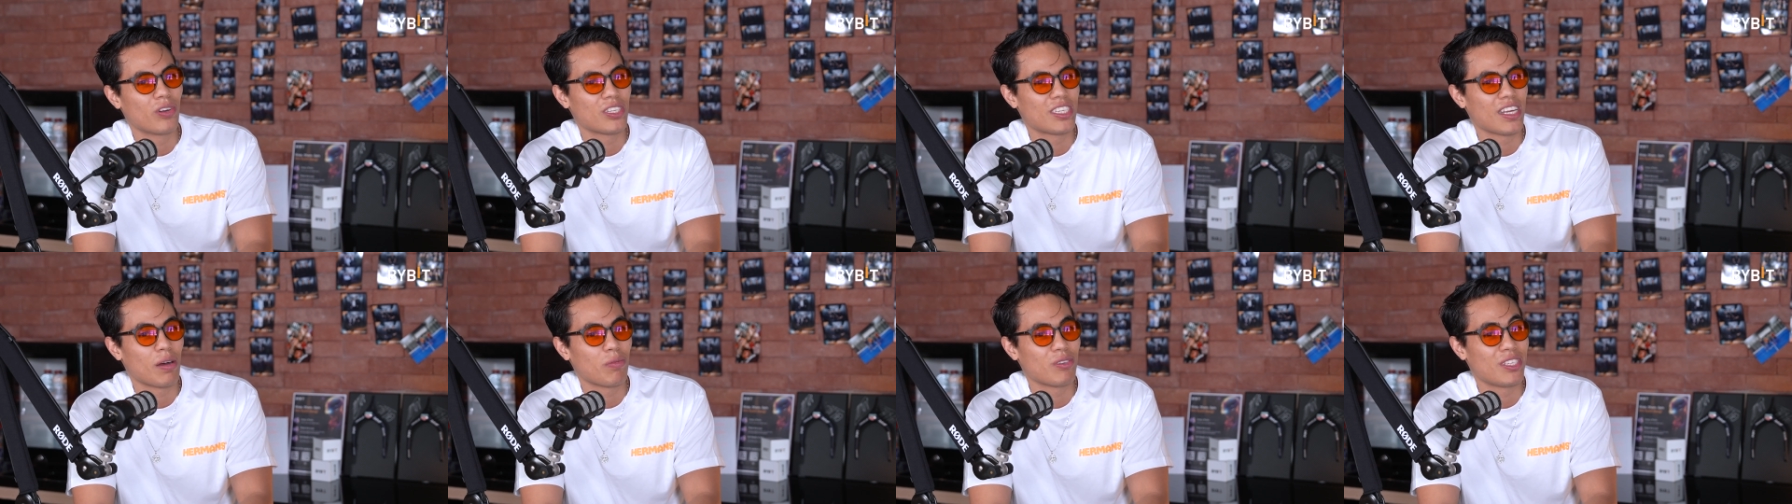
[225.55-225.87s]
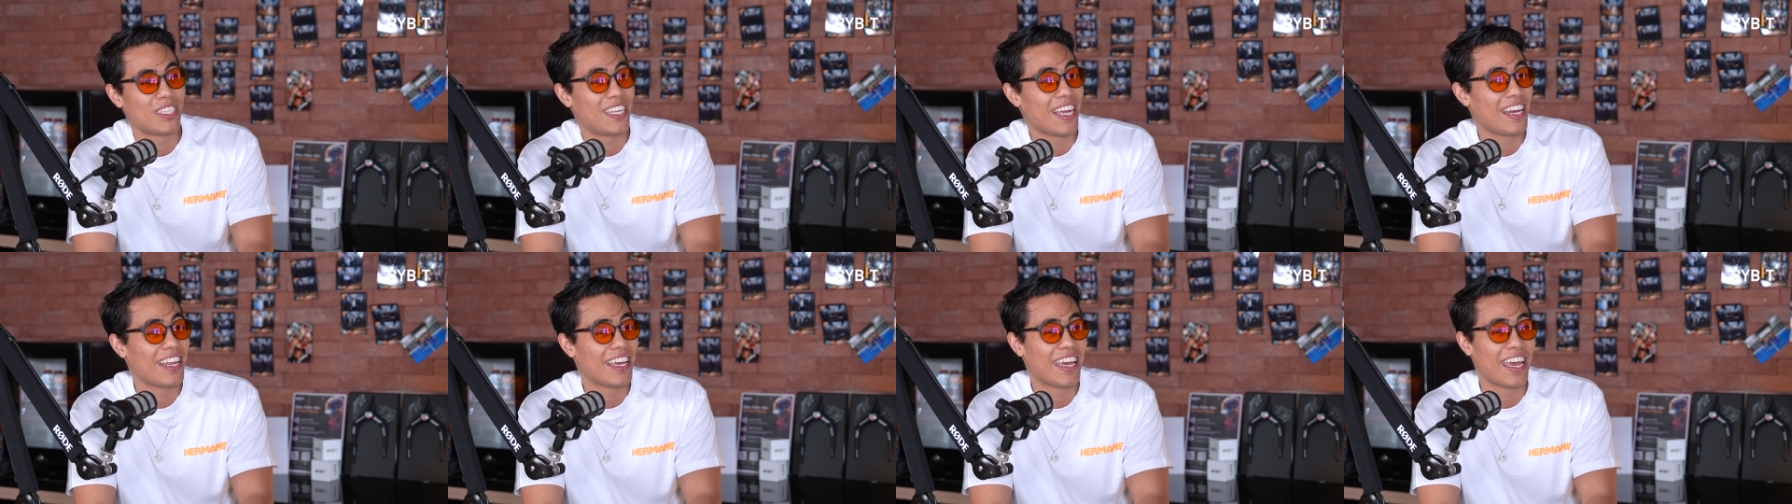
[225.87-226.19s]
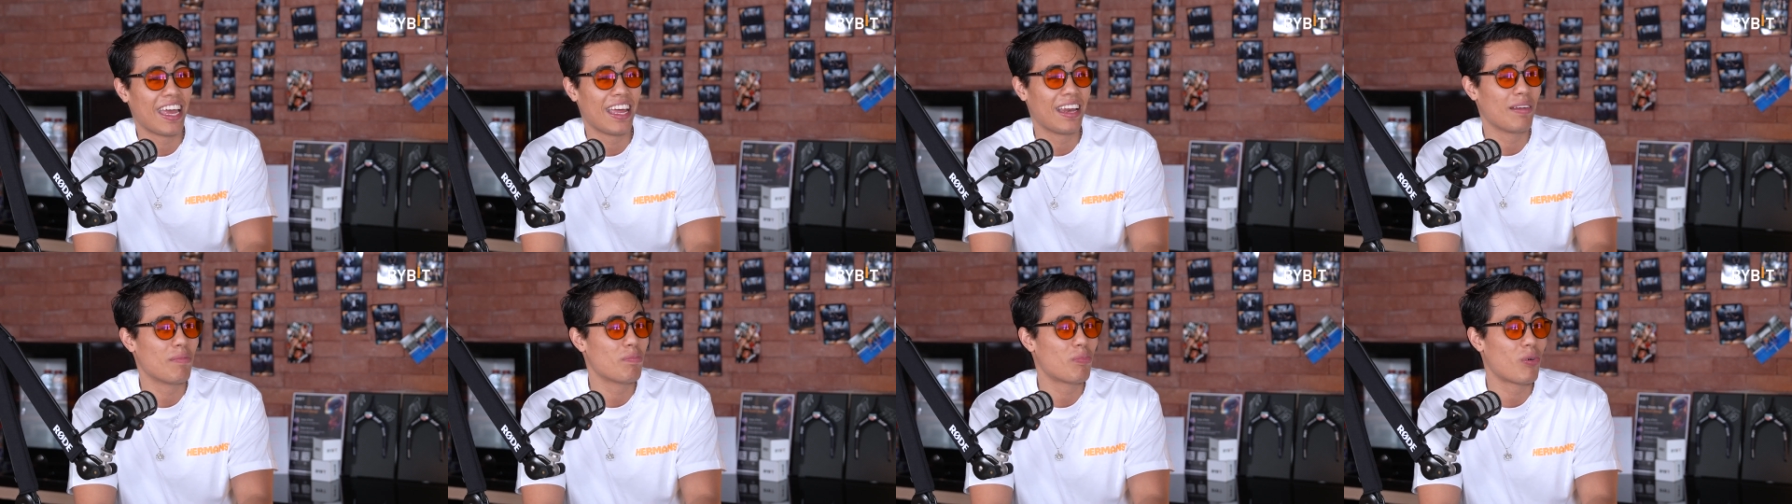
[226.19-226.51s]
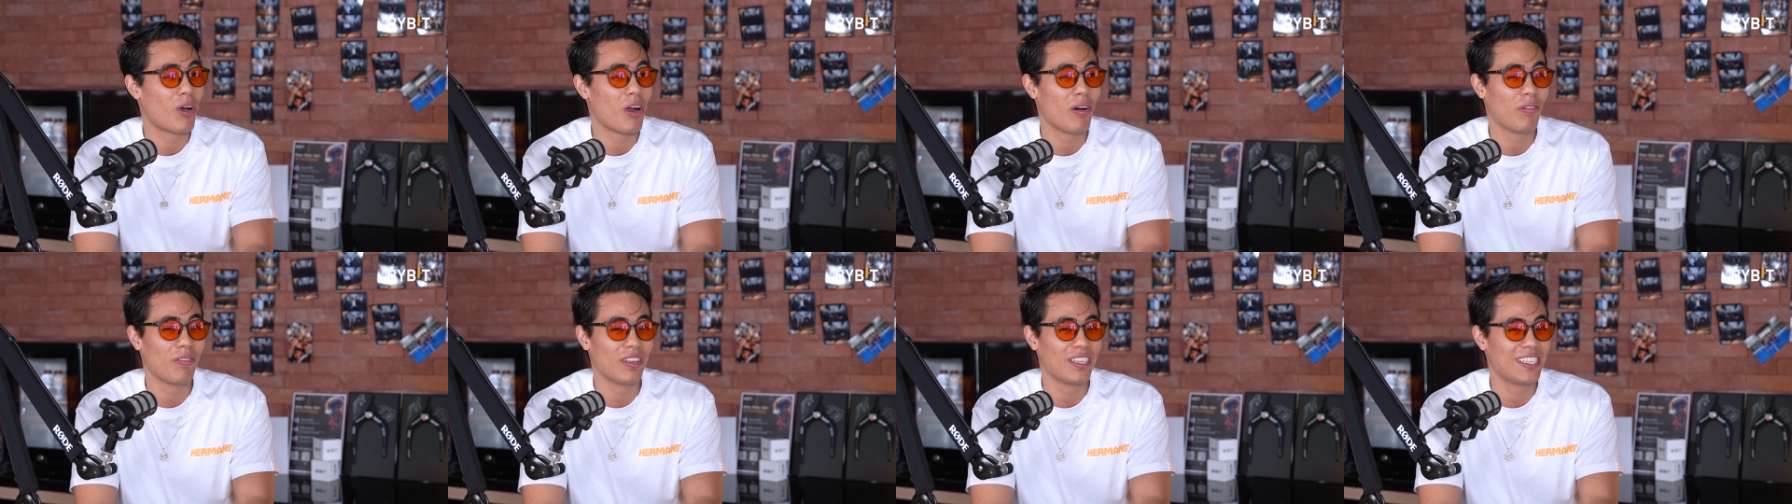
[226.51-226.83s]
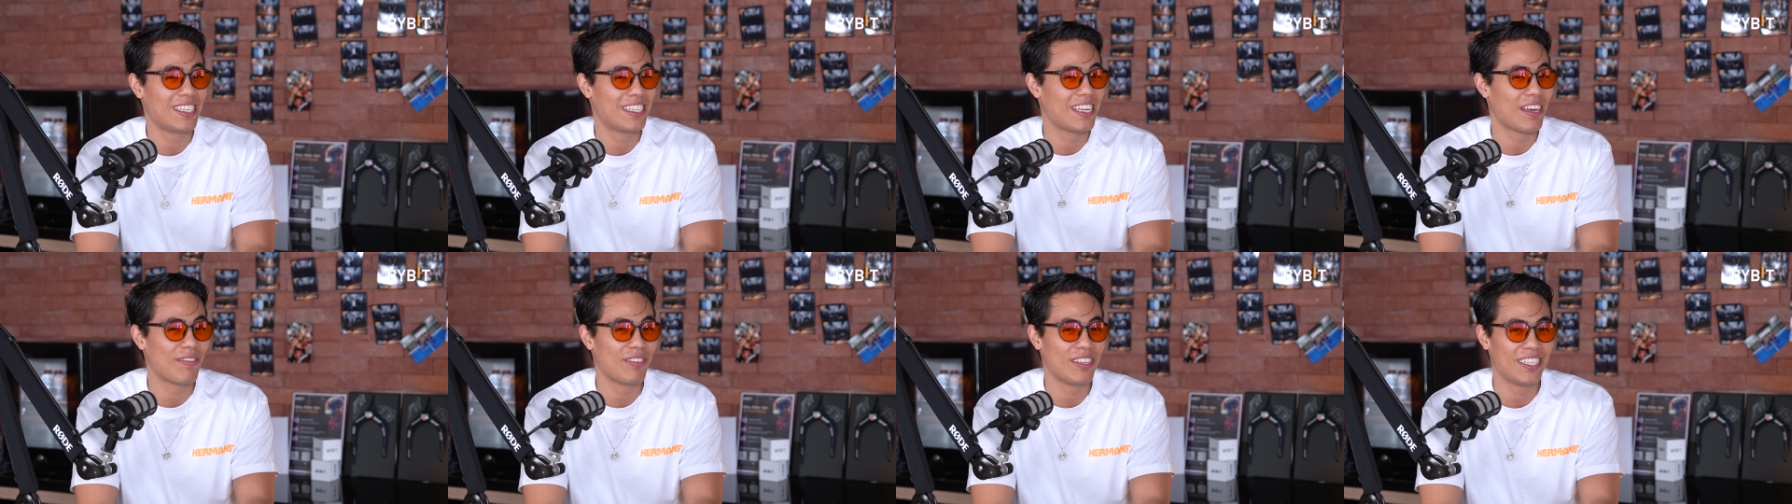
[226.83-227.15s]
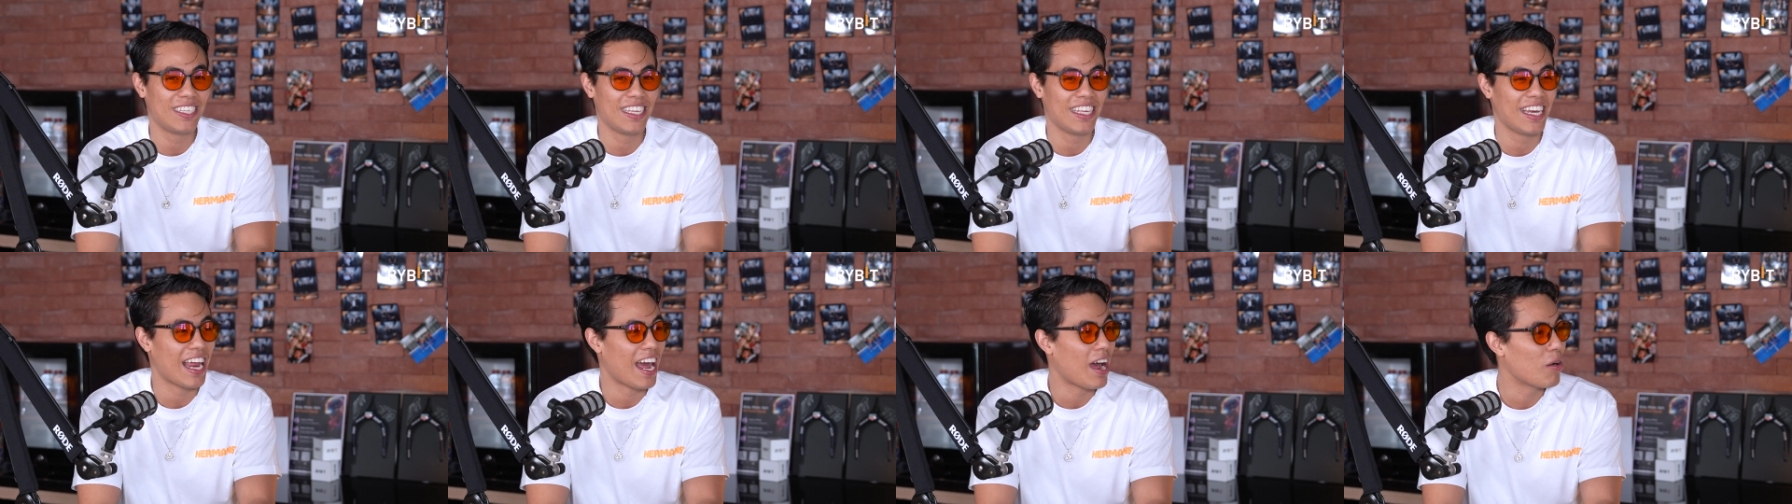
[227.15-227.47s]
because I was dedicating probably
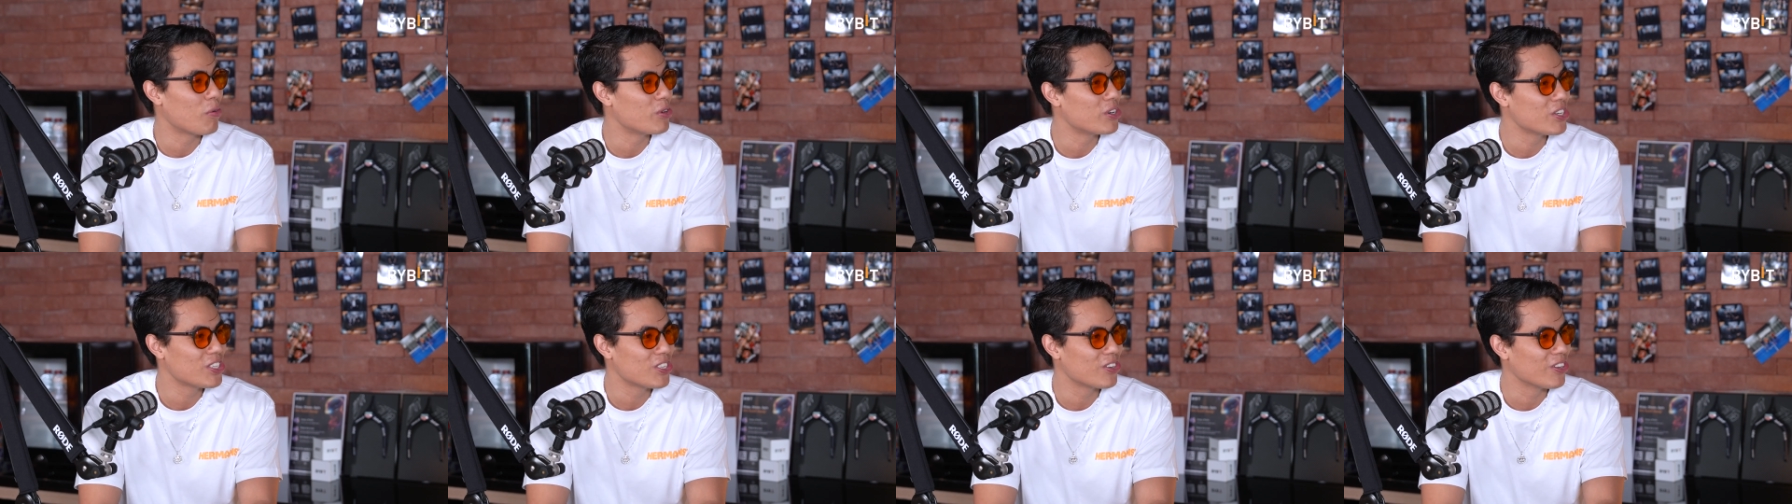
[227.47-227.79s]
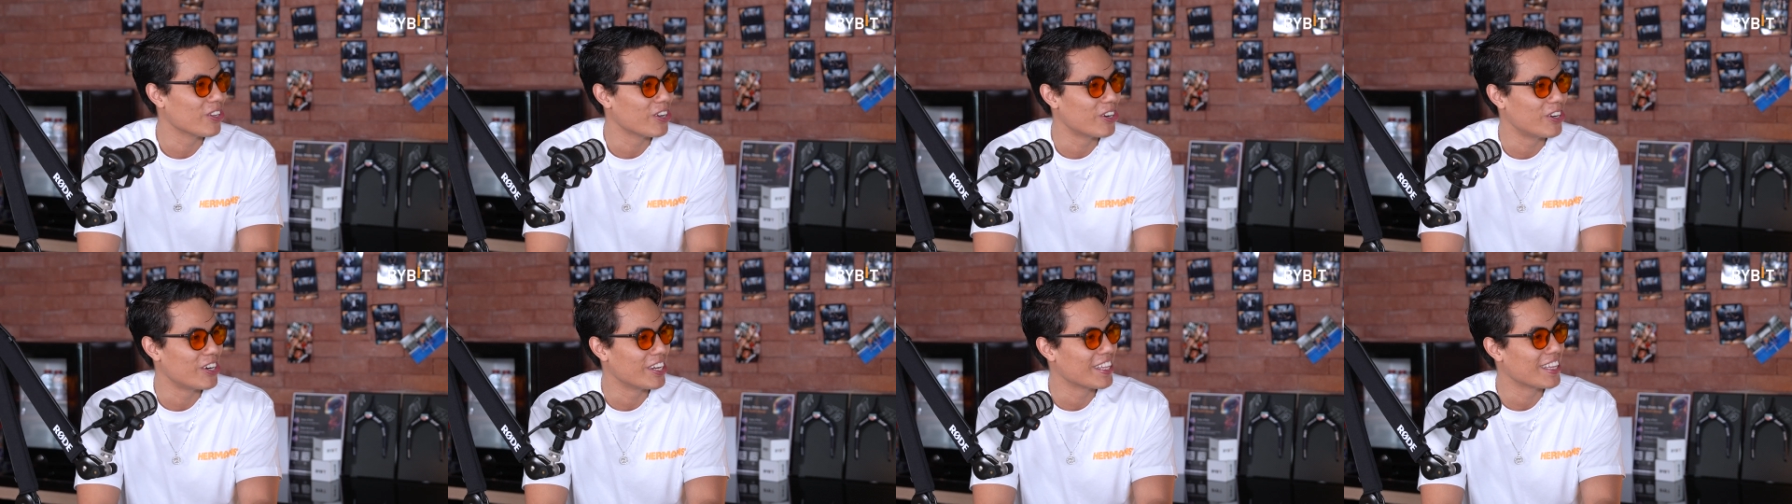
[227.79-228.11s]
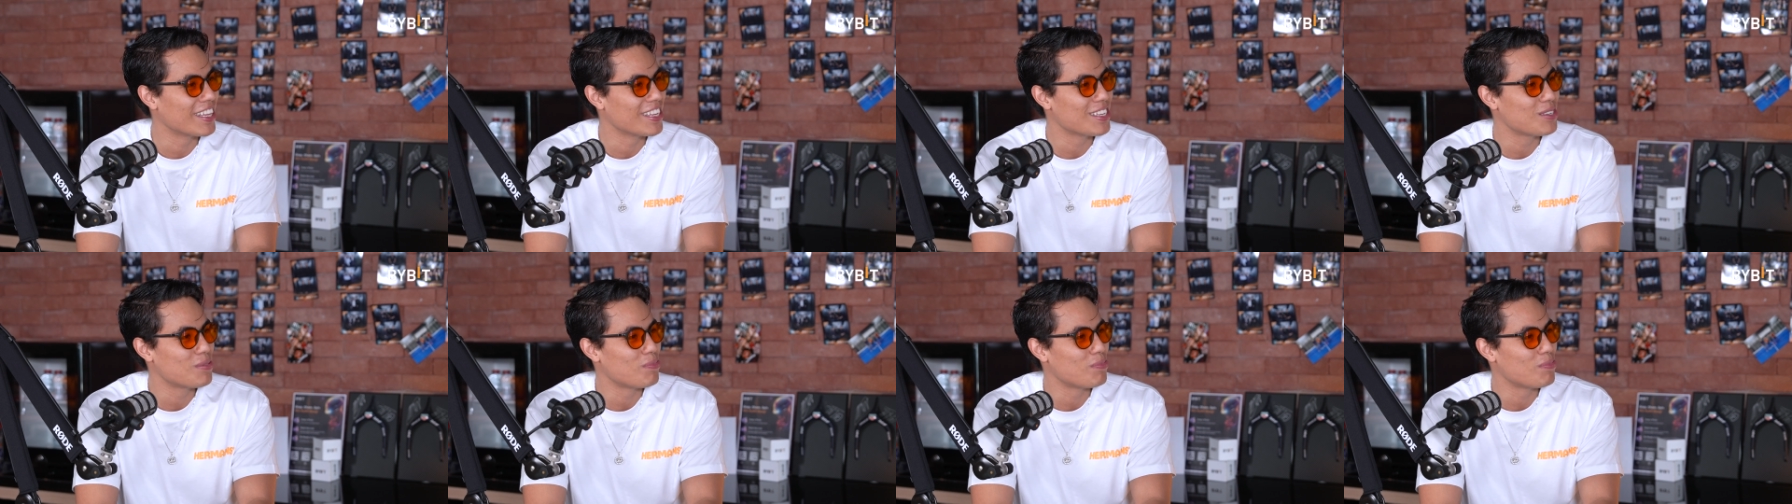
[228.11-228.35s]
17 hours to learning the